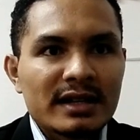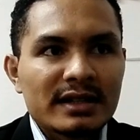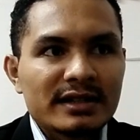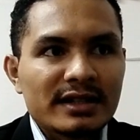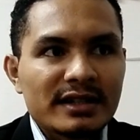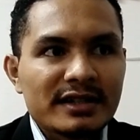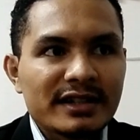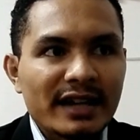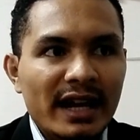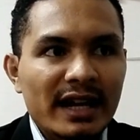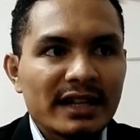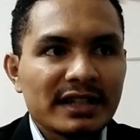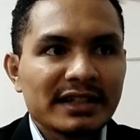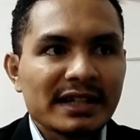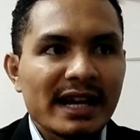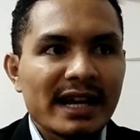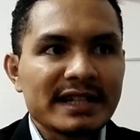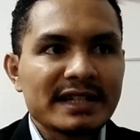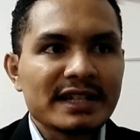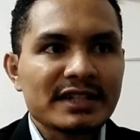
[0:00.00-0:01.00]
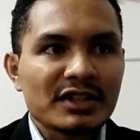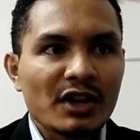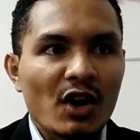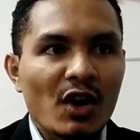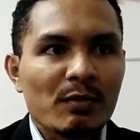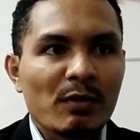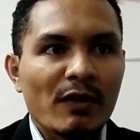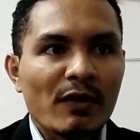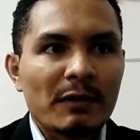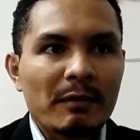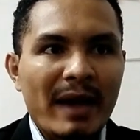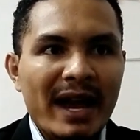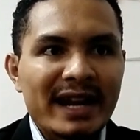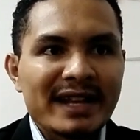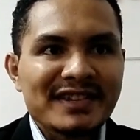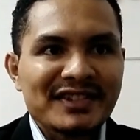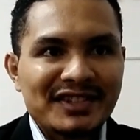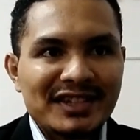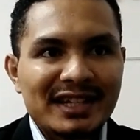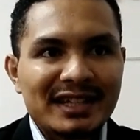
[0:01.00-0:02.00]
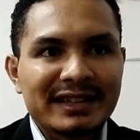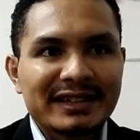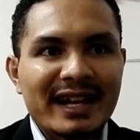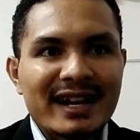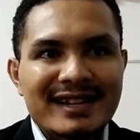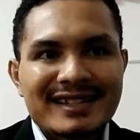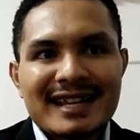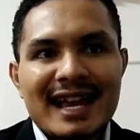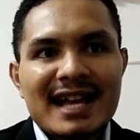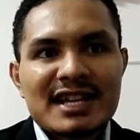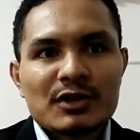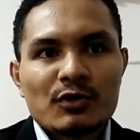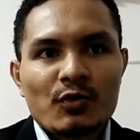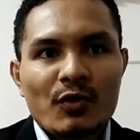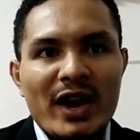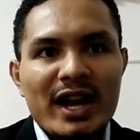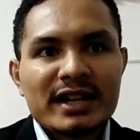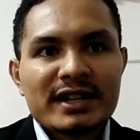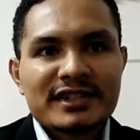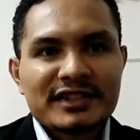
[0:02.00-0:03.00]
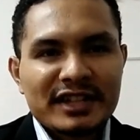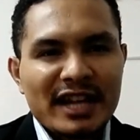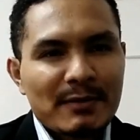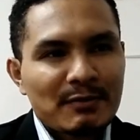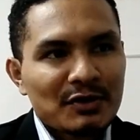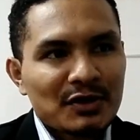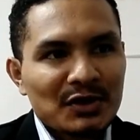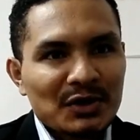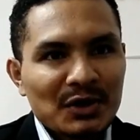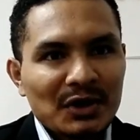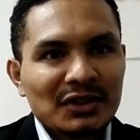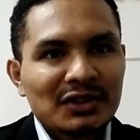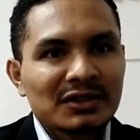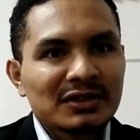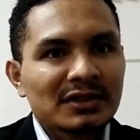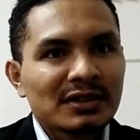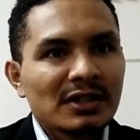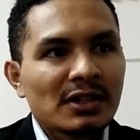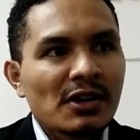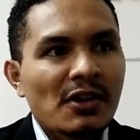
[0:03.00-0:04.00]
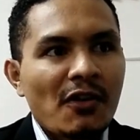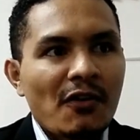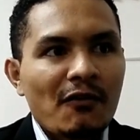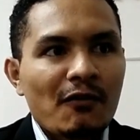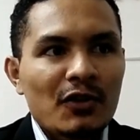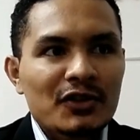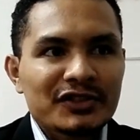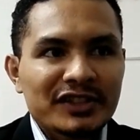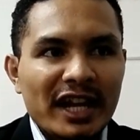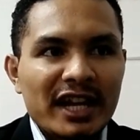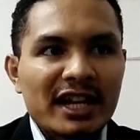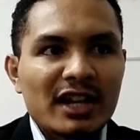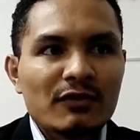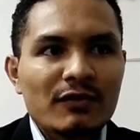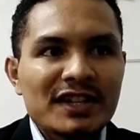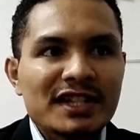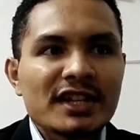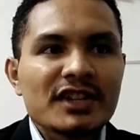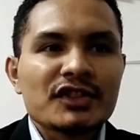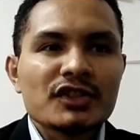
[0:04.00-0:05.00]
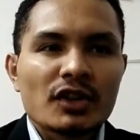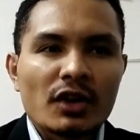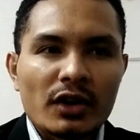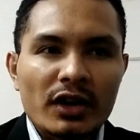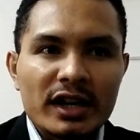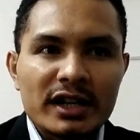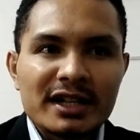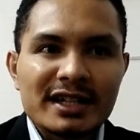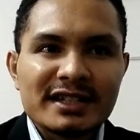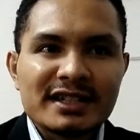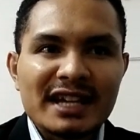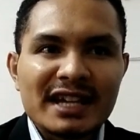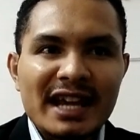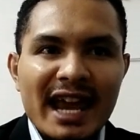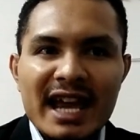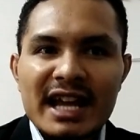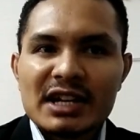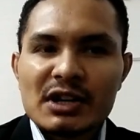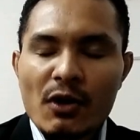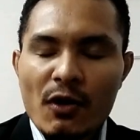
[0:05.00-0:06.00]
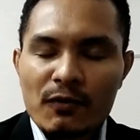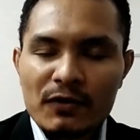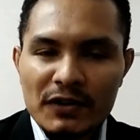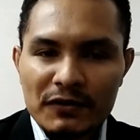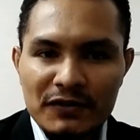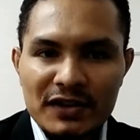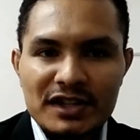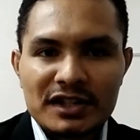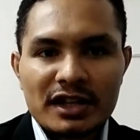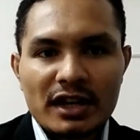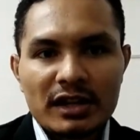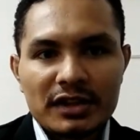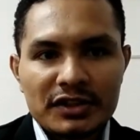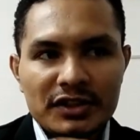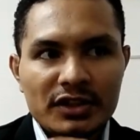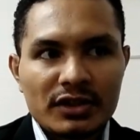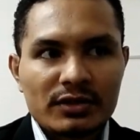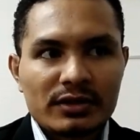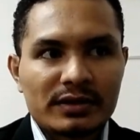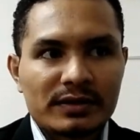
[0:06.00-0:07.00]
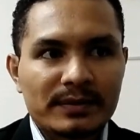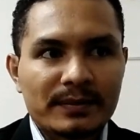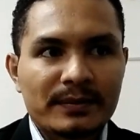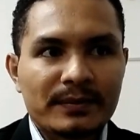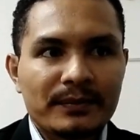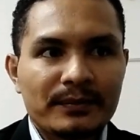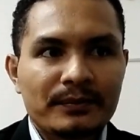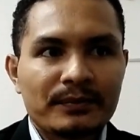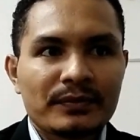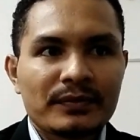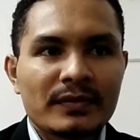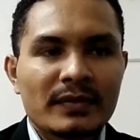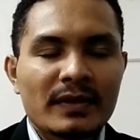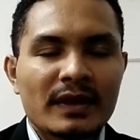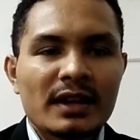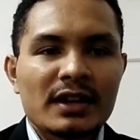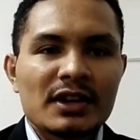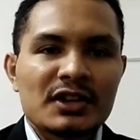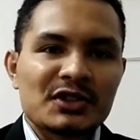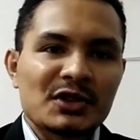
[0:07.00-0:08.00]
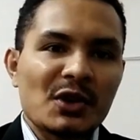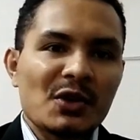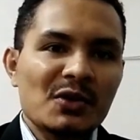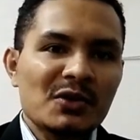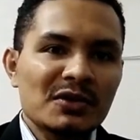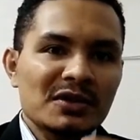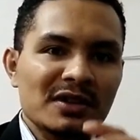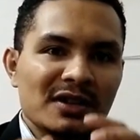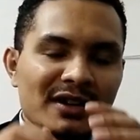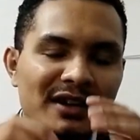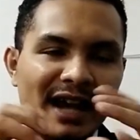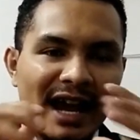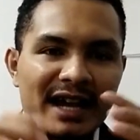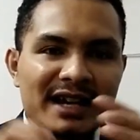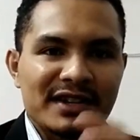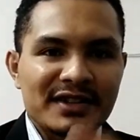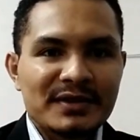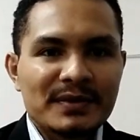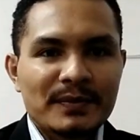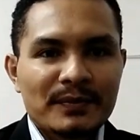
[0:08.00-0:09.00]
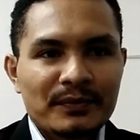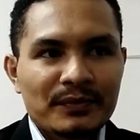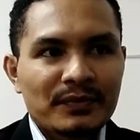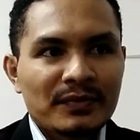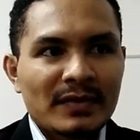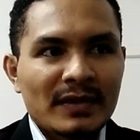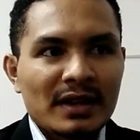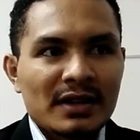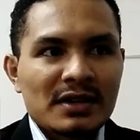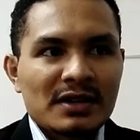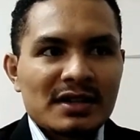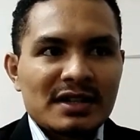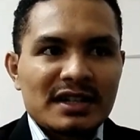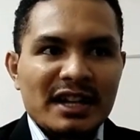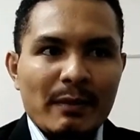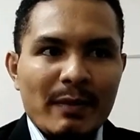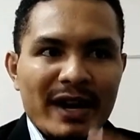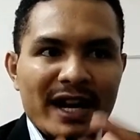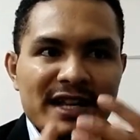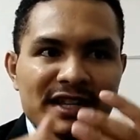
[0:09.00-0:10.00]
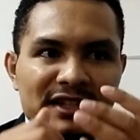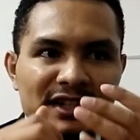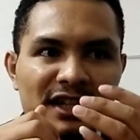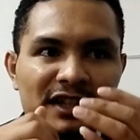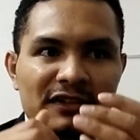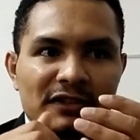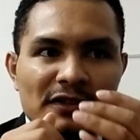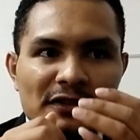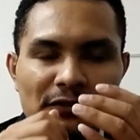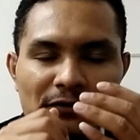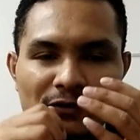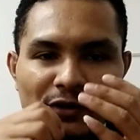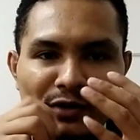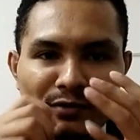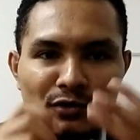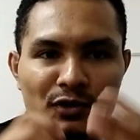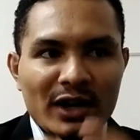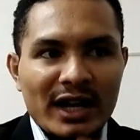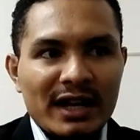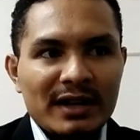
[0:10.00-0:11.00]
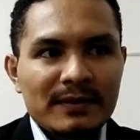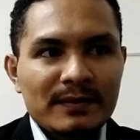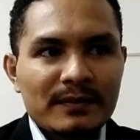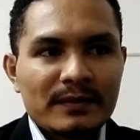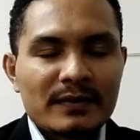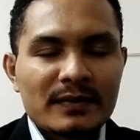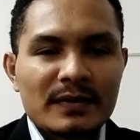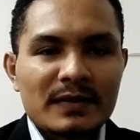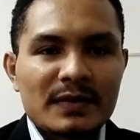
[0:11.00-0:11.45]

The date at the top of the balance sheet tells us when the snapshot was taken, which is generally the end of the fiscal year. So, guys, the balance sheet formula.